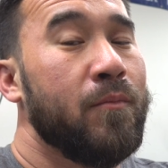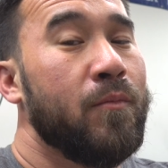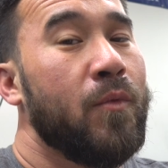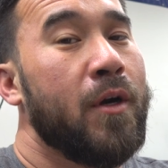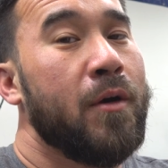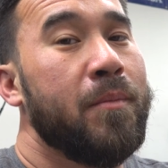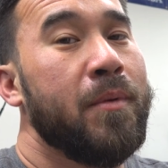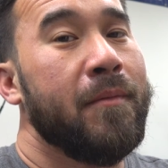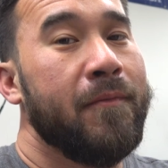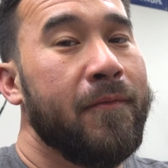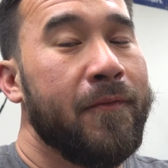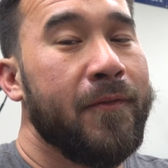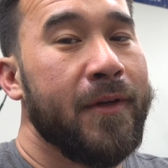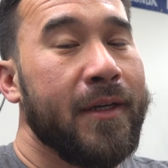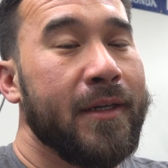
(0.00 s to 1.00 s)
water pump
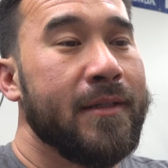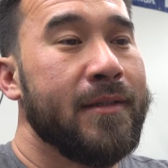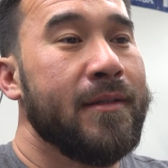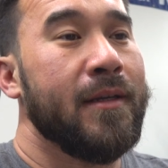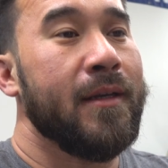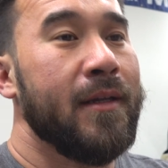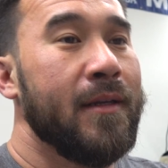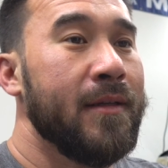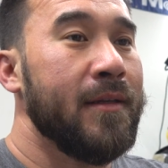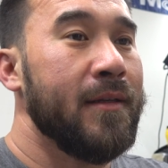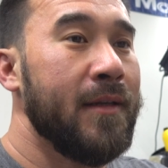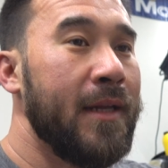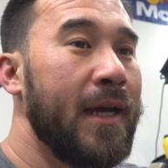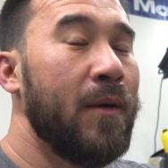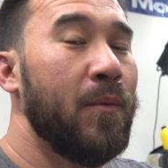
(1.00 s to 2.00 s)
fixed, and
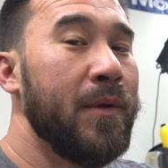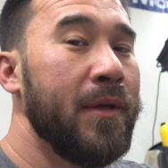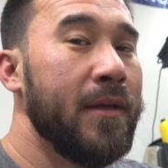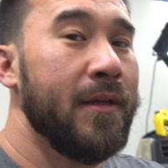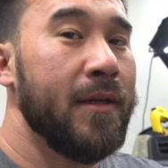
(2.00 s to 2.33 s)
now we're